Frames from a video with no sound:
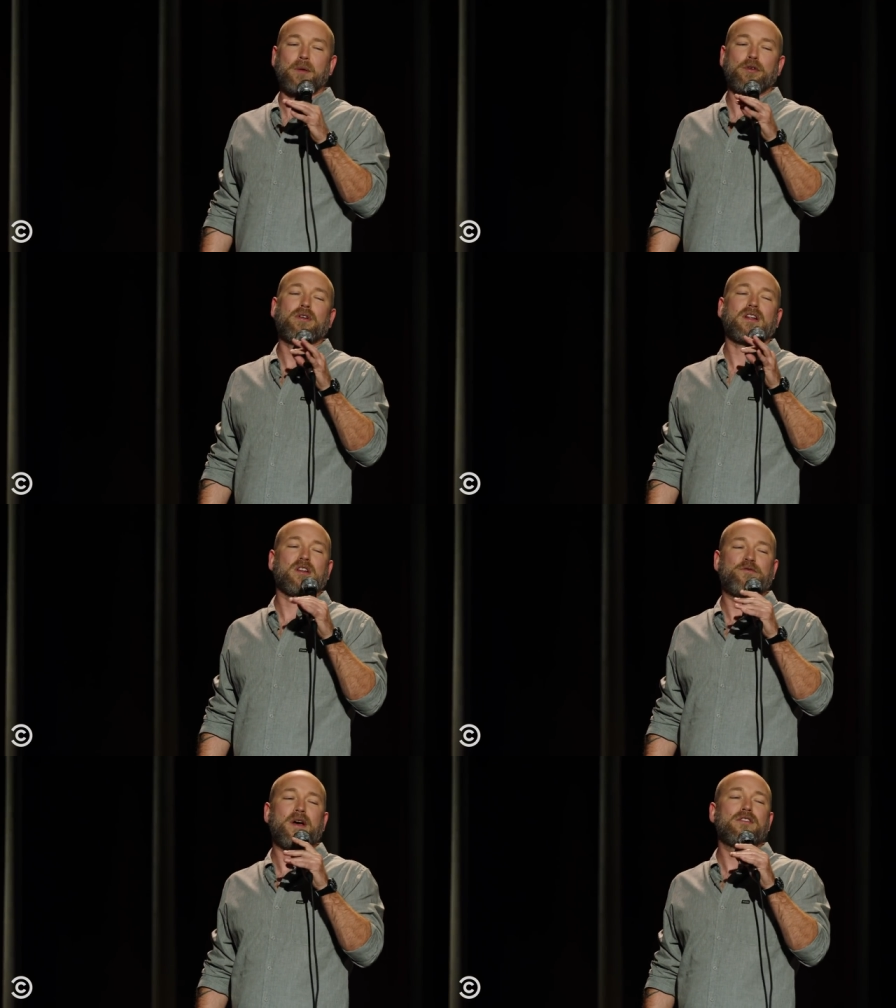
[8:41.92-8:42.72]
people, you could
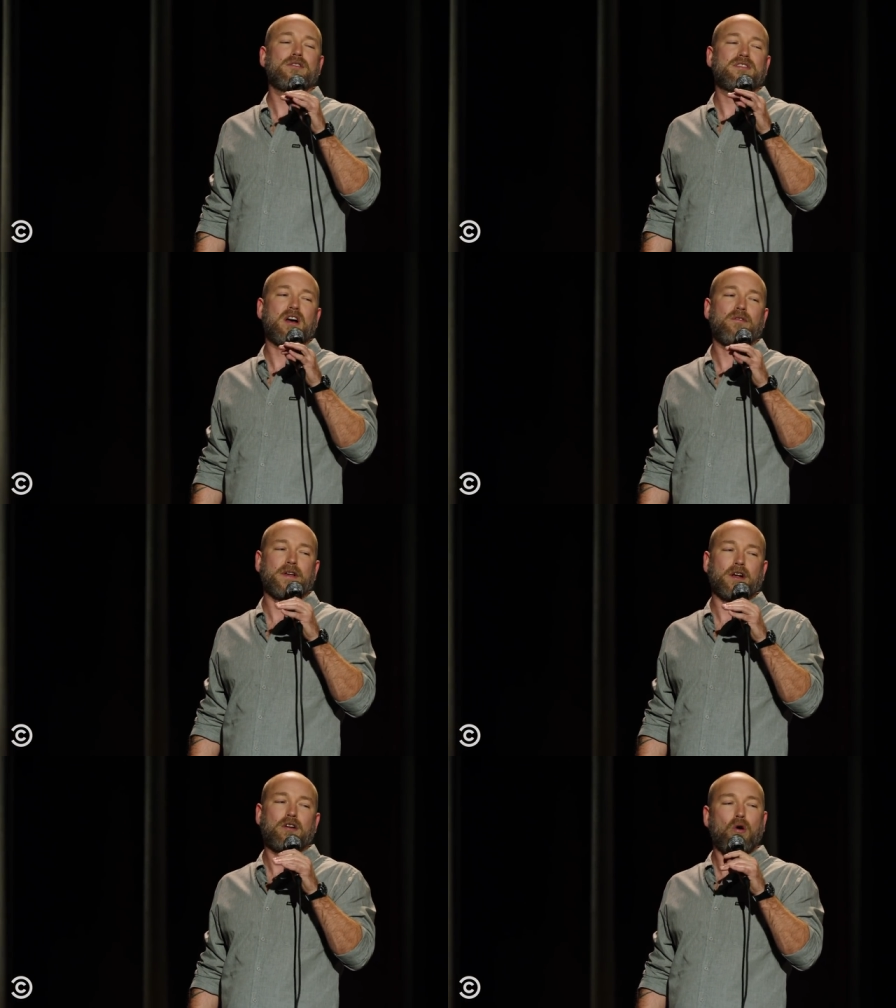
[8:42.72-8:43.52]
defend yourself
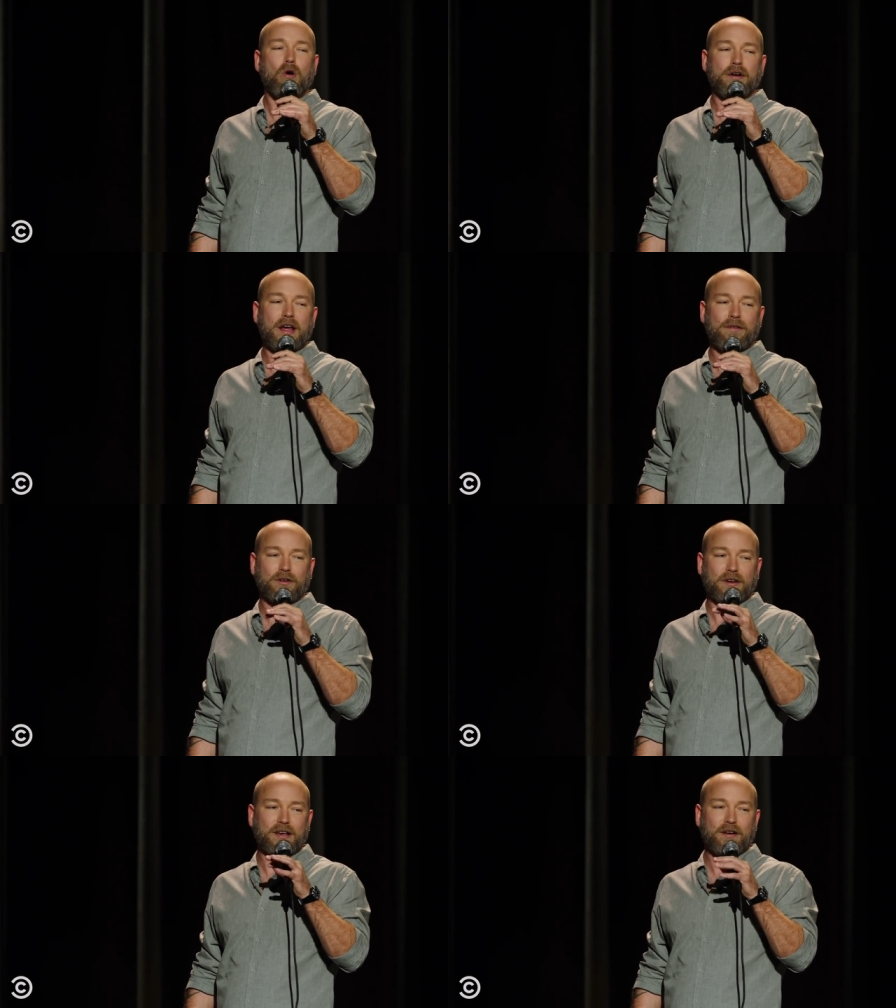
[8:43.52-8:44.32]
in court
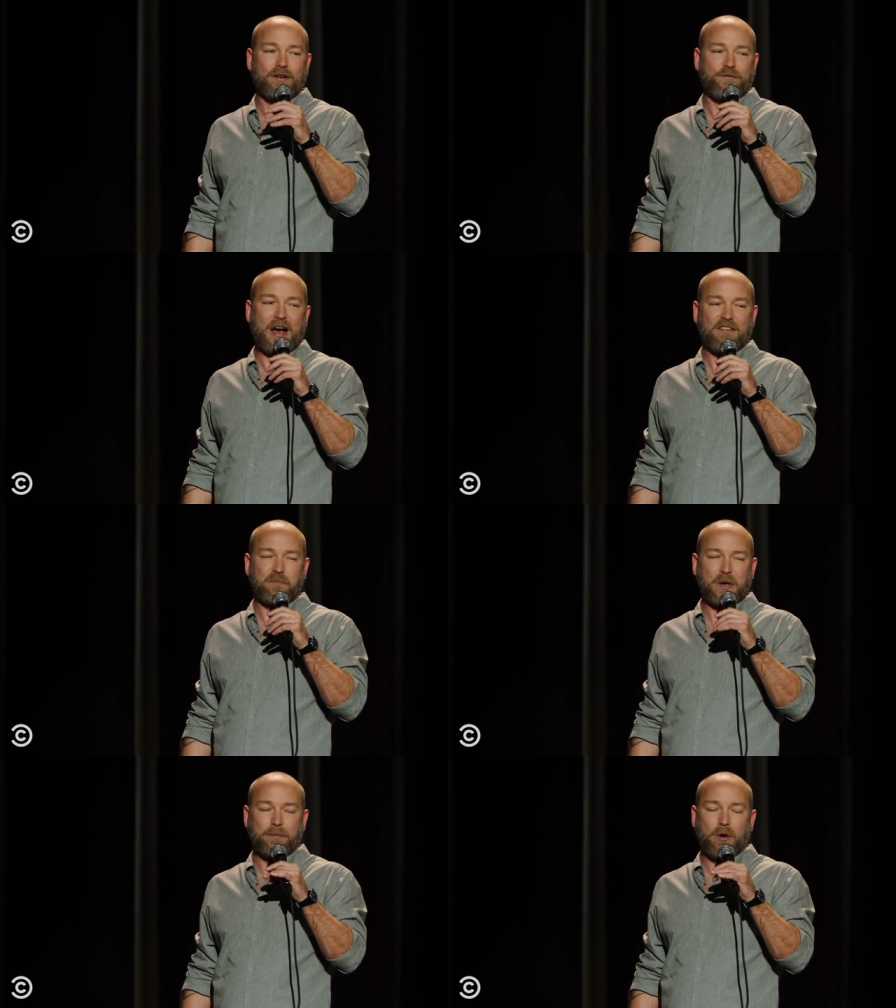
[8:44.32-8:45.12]
after killing five
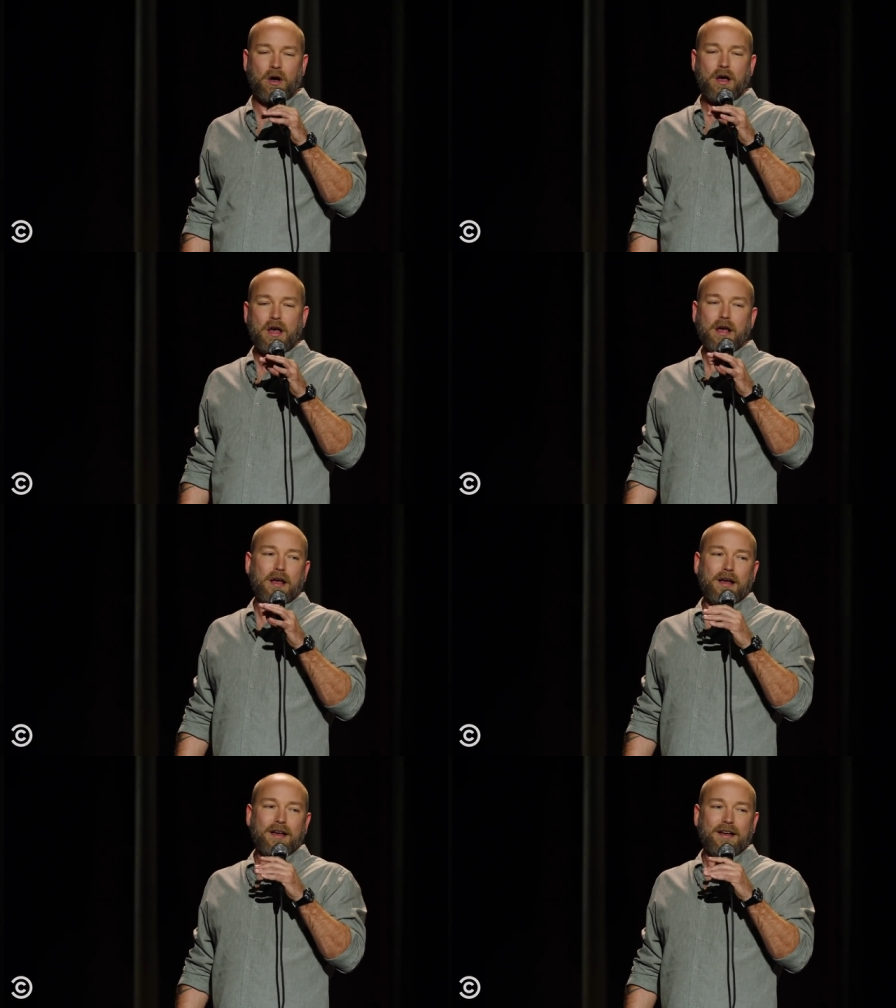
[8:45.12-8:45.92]
people
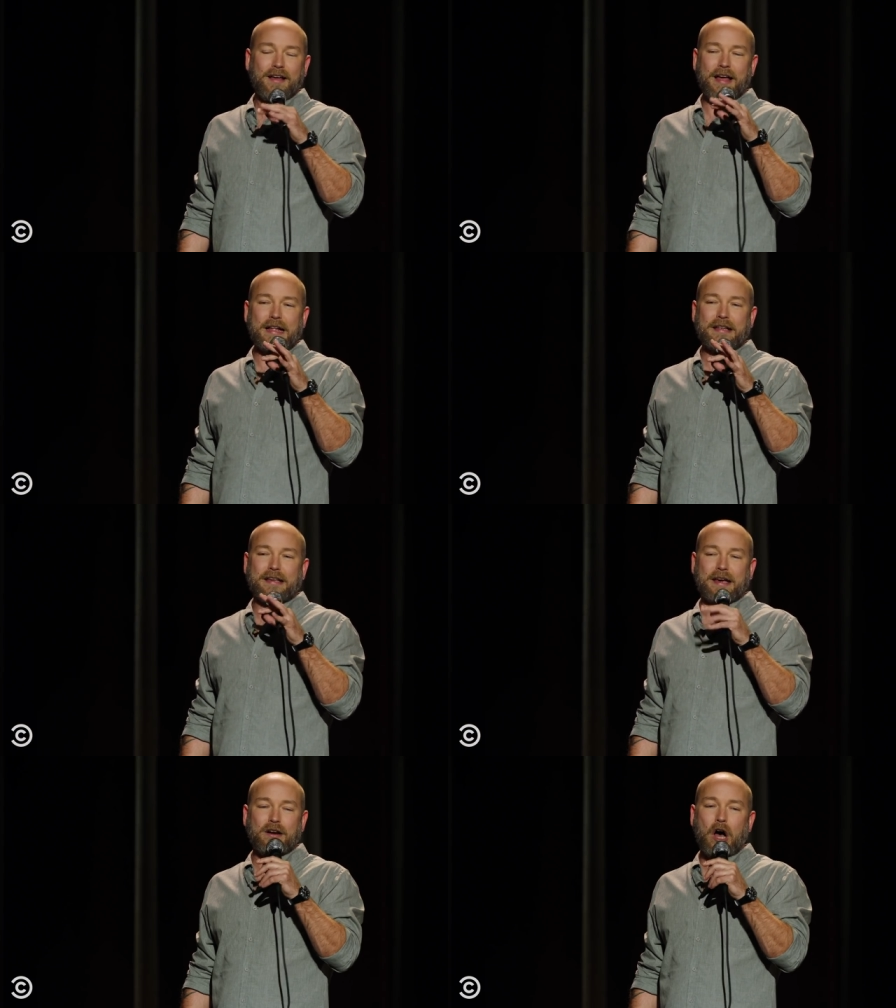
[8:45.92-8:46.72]

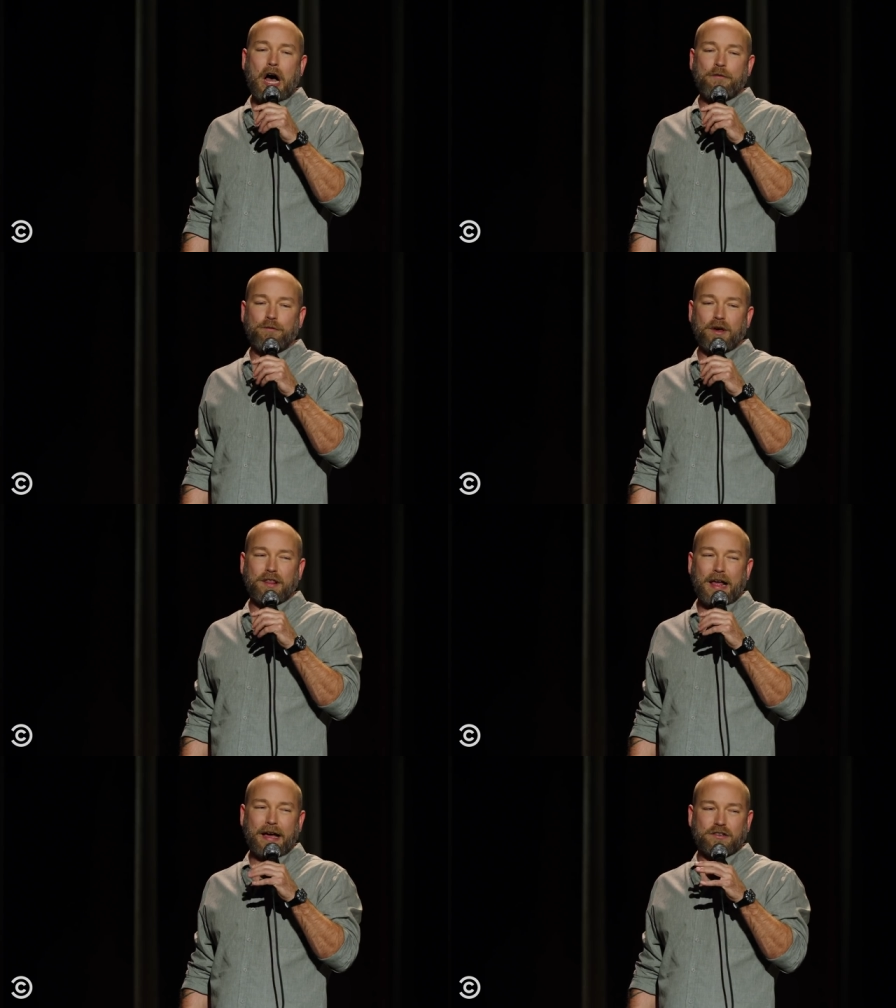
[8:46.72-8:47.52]
and get off with
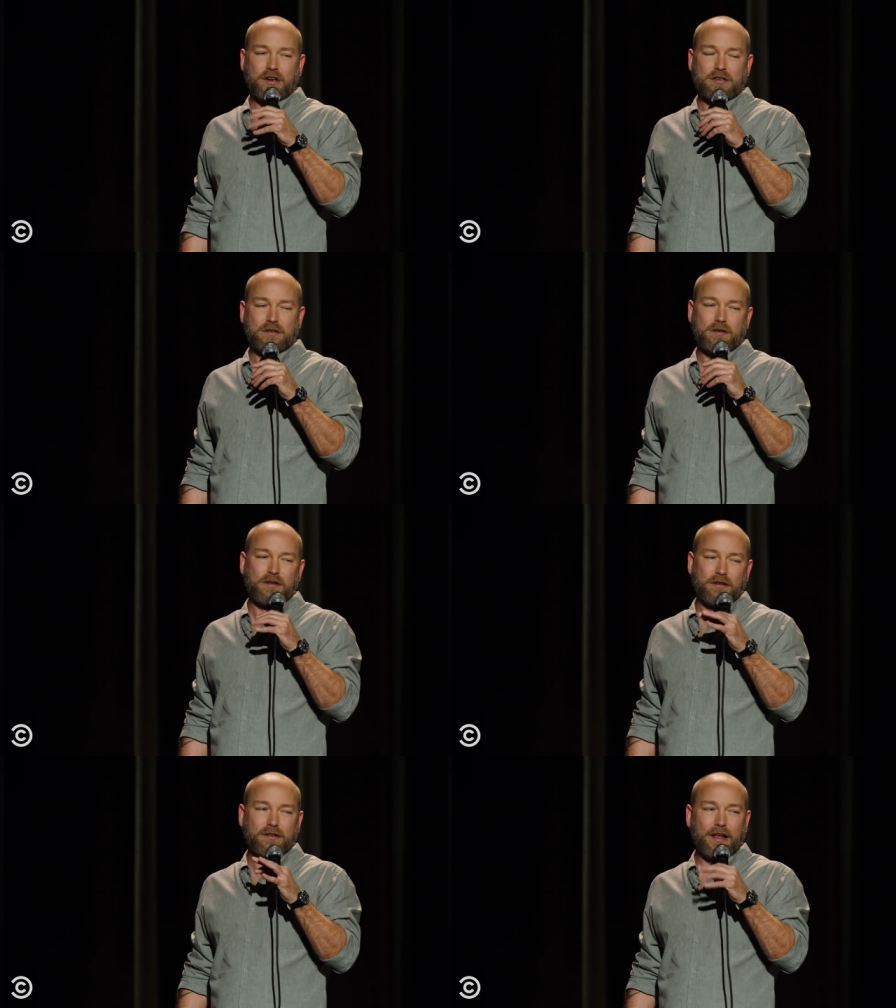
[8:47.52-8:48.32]
like just
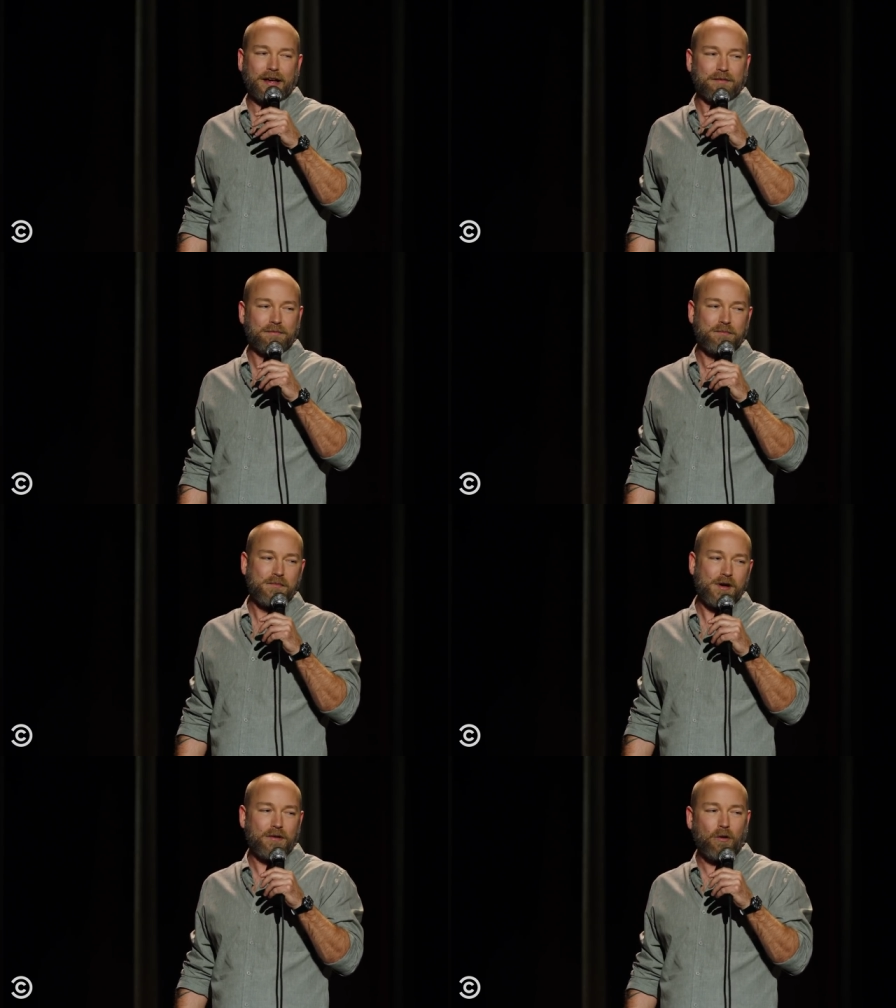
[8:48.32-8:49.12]
like
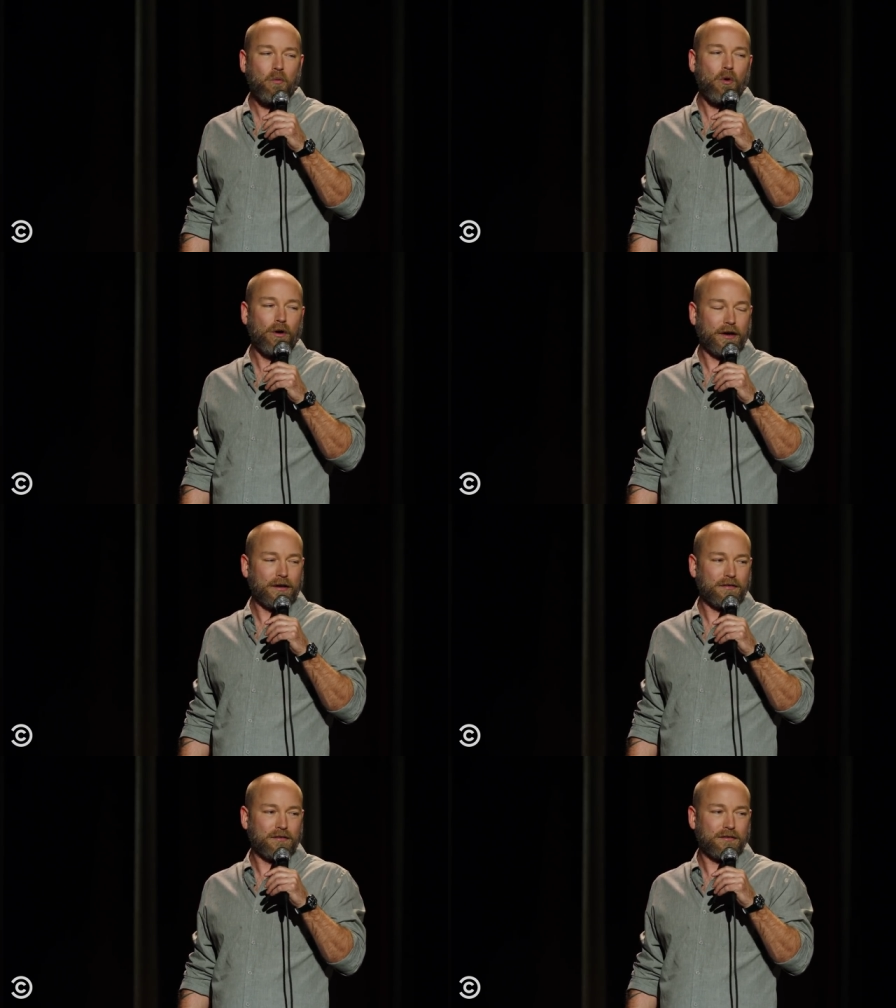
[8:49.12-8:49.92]
a warning.